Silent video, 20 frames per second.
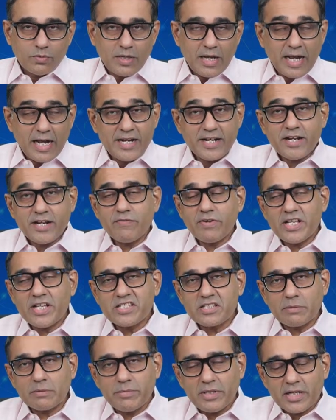I did very
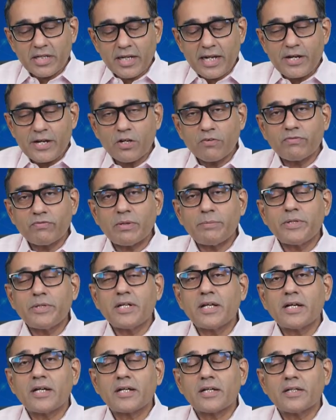similar kind of
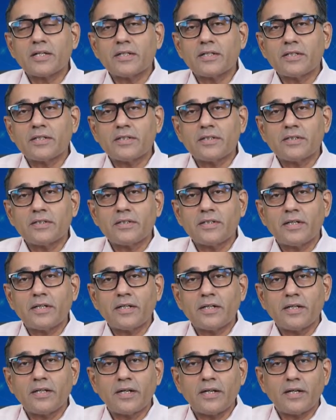webinar
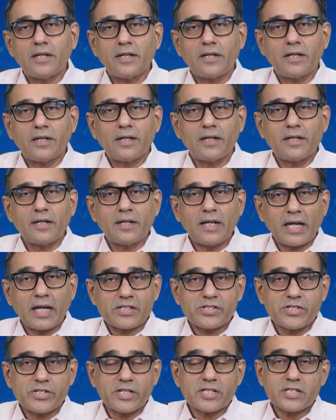
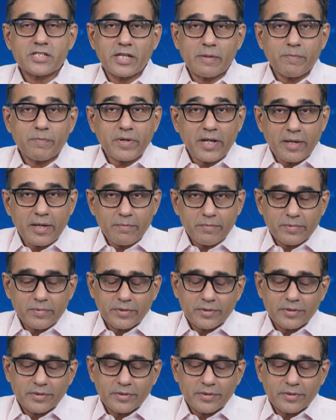last year same time.